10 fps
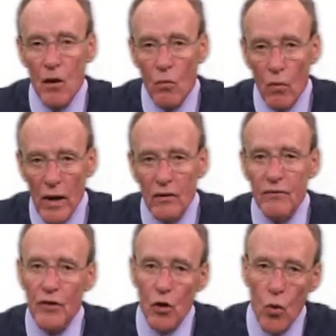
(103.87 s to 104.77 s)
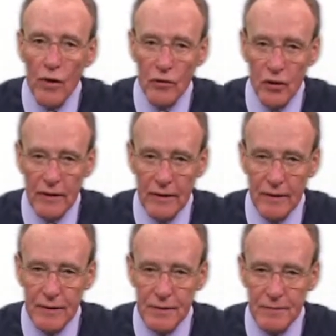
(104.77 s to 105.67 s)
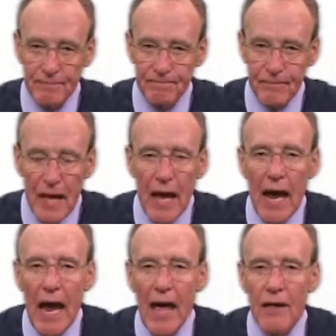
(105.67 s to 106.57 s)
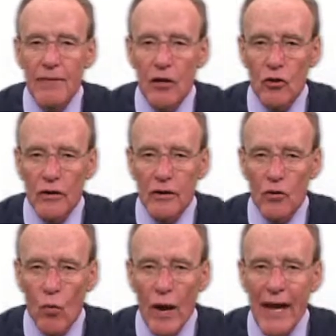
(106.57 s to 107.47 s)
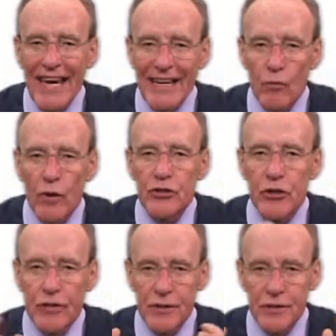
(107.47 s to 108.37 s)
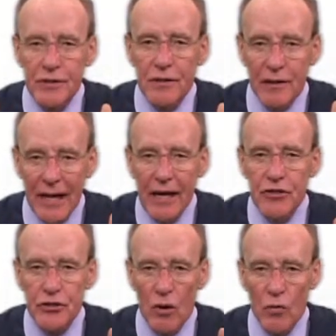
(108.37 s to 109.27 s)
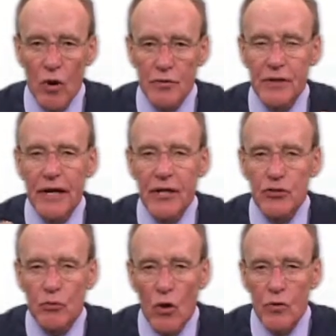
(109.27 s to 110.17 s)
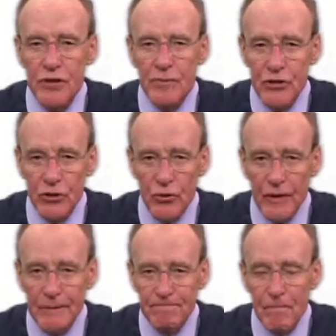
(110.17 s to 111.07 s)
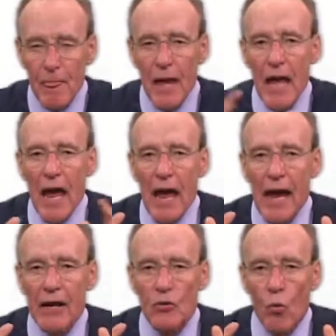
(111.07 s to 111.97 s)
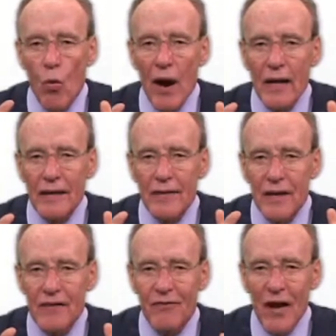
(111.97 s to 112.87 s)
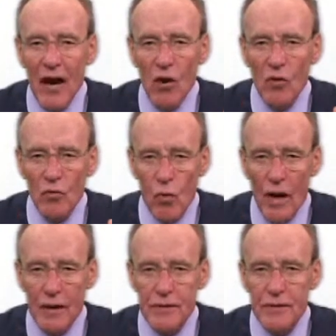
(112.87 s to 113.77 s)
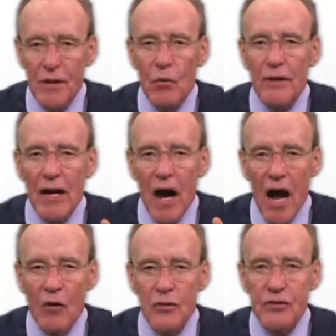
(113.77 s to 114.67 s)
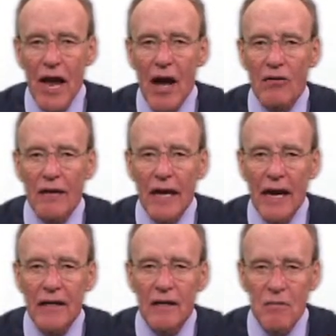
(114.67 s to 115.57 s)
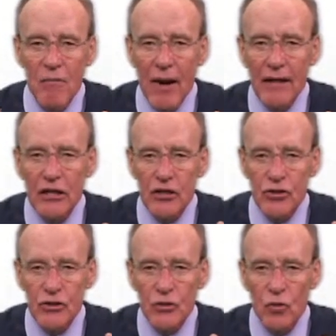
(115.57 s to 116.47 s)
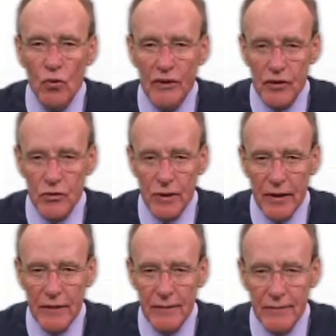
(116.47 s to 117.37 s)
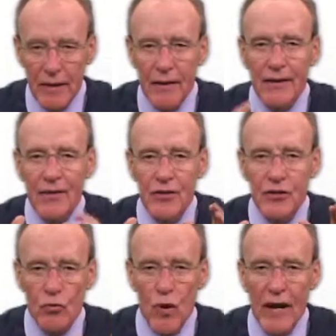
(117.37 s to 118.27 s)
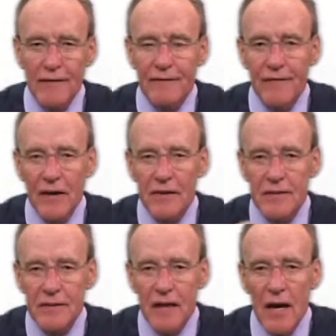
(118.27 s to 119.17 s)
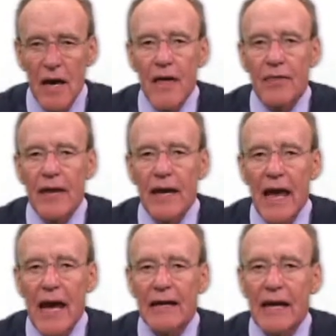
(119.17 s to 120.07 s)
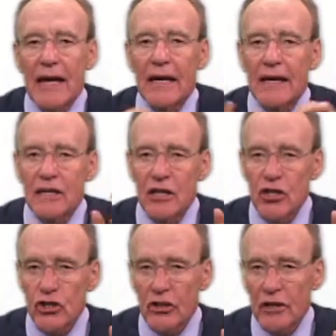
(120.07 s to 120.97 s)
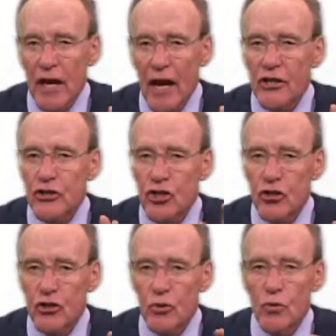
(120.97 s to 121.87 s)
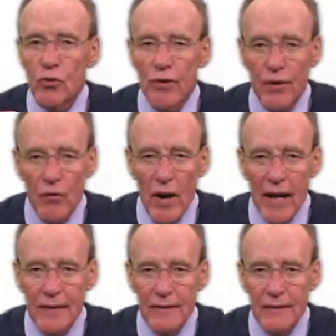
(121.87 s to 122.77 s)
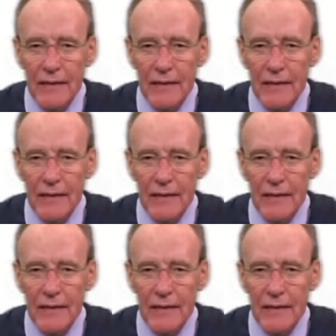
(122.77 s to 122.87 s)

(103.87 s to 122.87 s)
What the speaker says: Well, the court looked at this. And they looked at the way in which this case arose. The case arose in Missouri. And what they found was that when Congress allocated money to the school district and did this grant of funds, they had a condition attached to the grant.